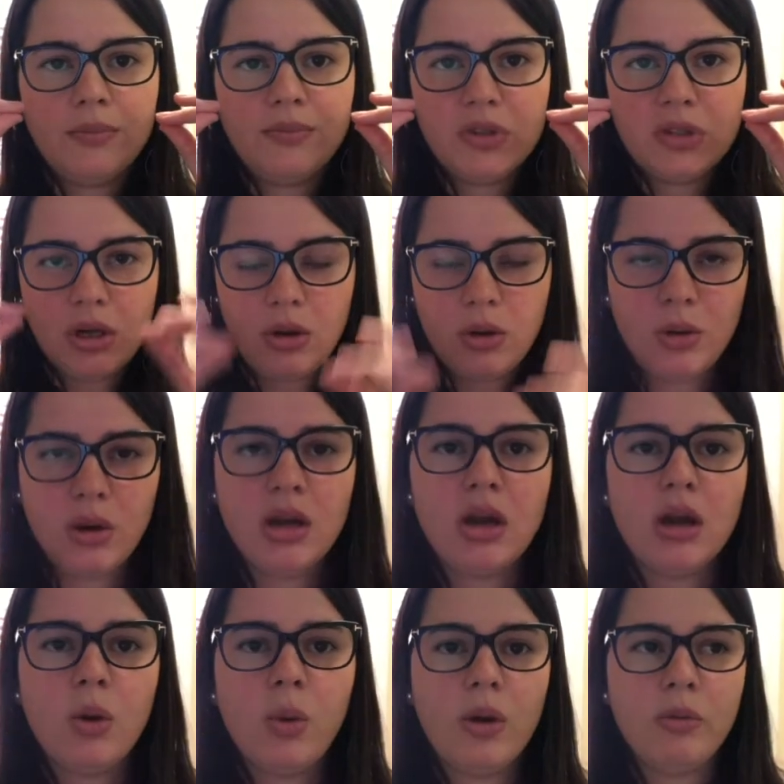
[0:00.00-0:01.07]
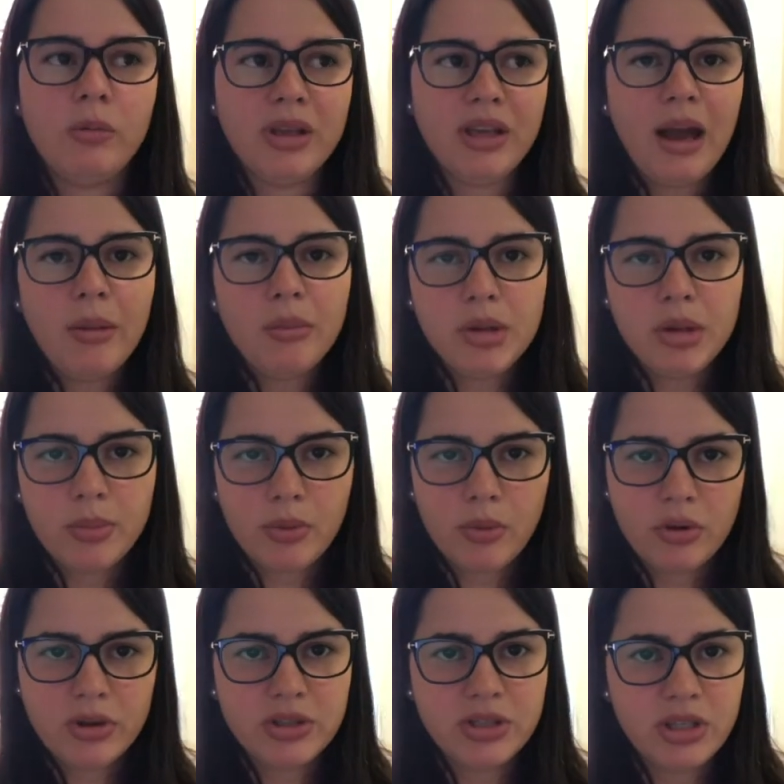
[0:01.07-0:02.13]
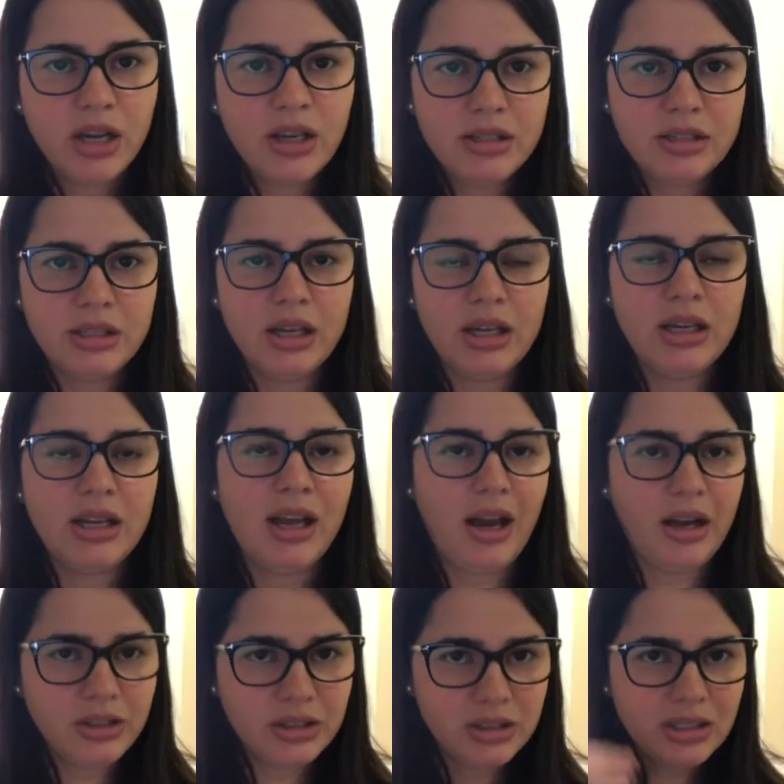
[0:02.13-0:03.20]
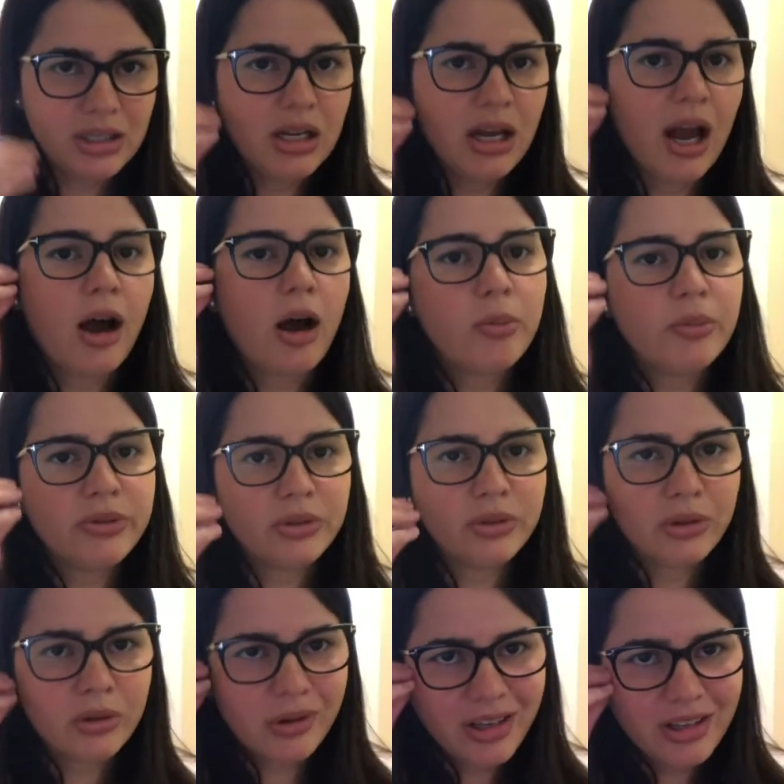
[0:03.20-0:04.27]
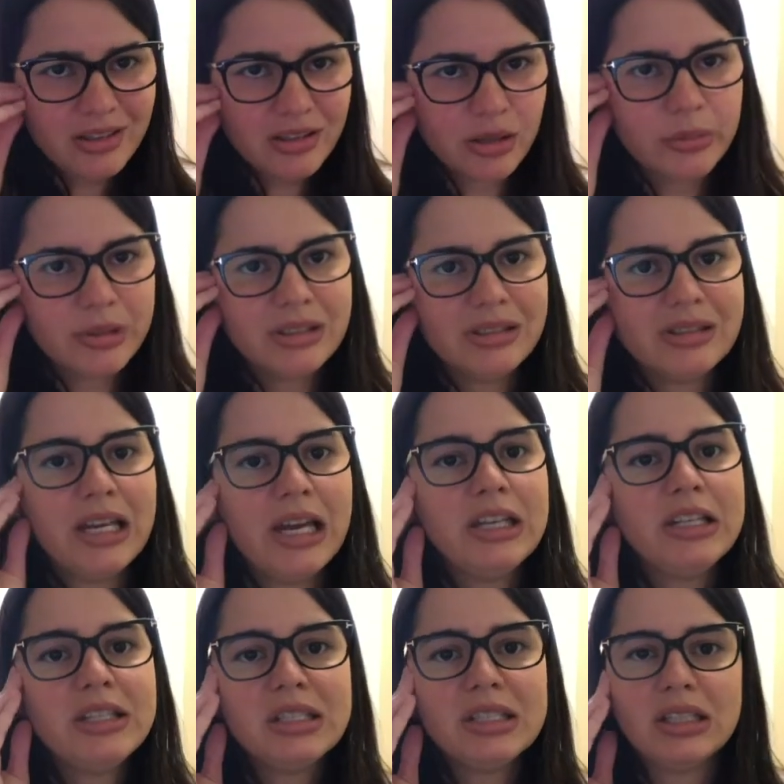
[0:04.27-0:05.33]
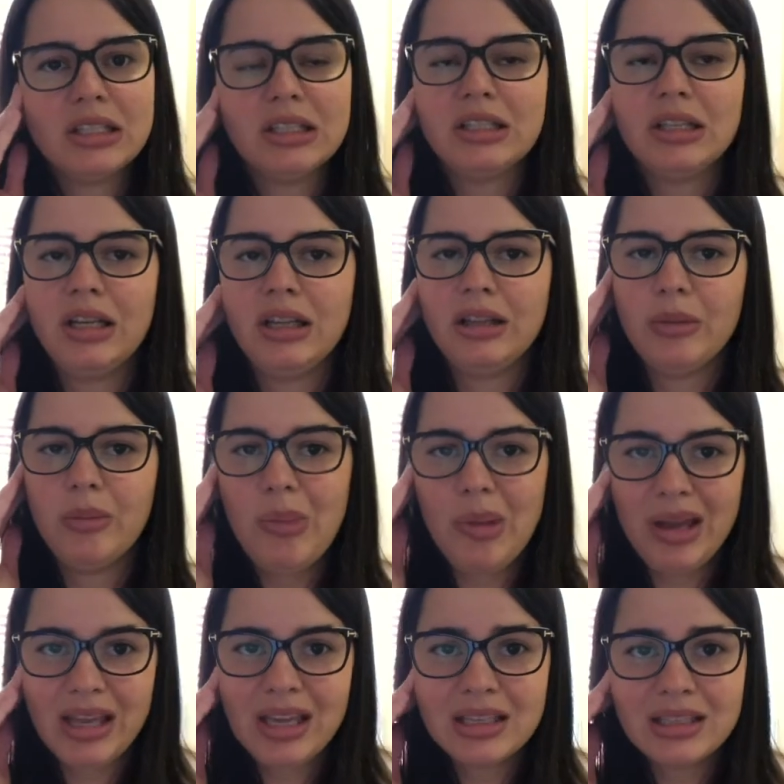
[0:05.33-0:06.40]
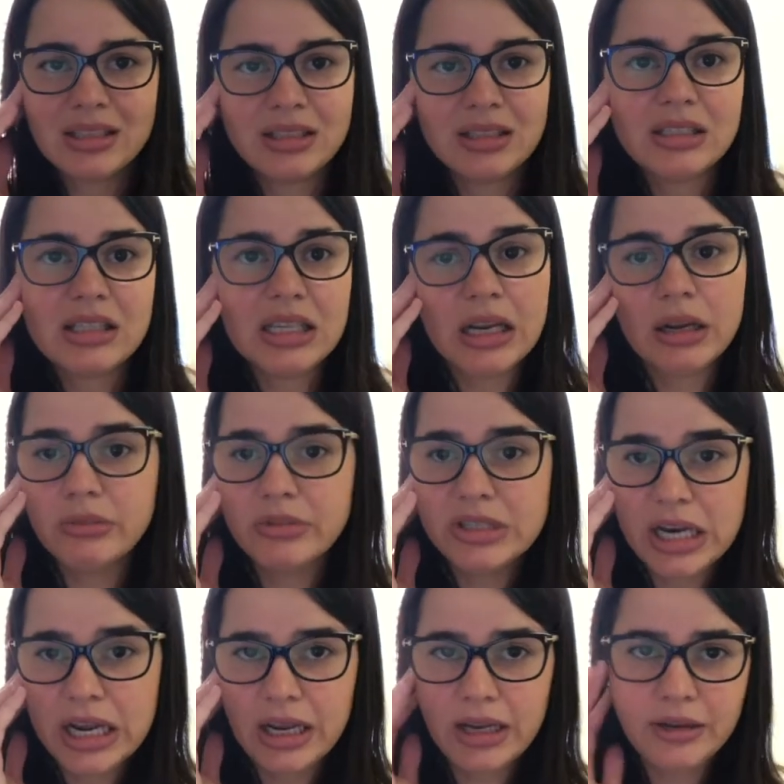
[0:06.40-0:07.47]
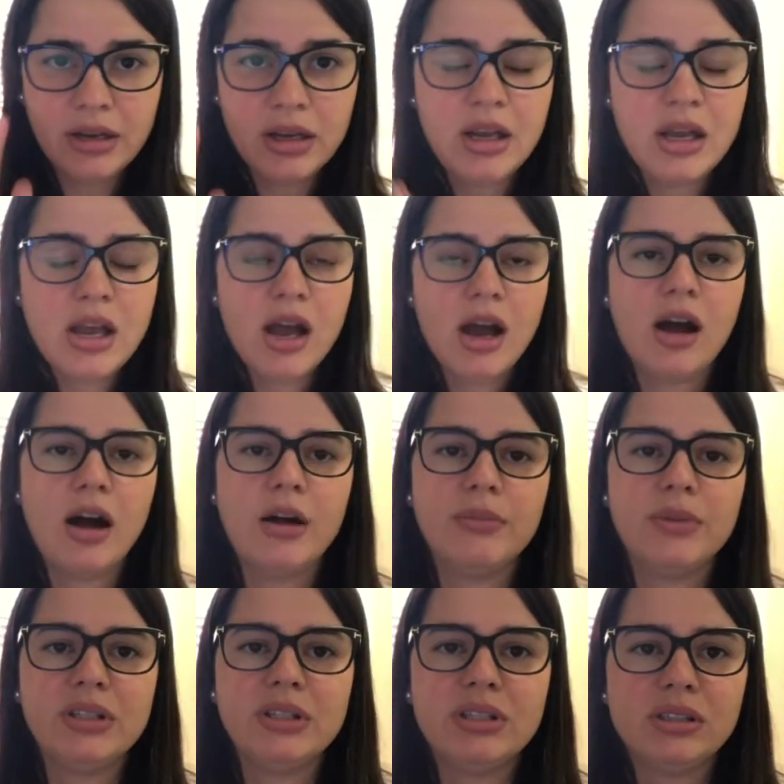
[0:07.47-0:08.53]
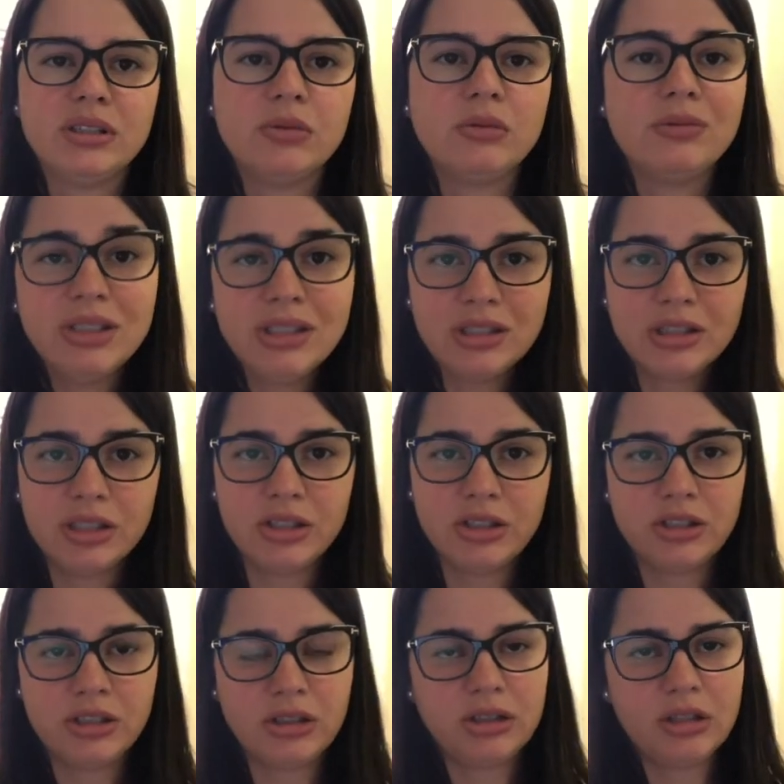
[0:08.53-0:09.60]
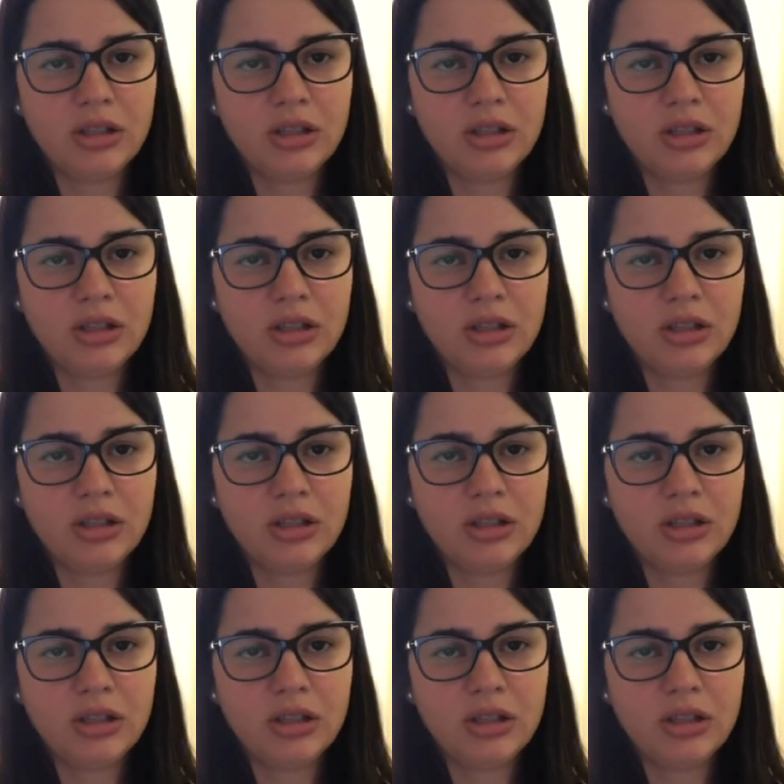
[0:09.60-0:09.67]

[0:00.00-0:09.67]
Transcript: So when we get people adjusted, it actually helps decrease some of the tension and the pain in the TMJ. And there's a research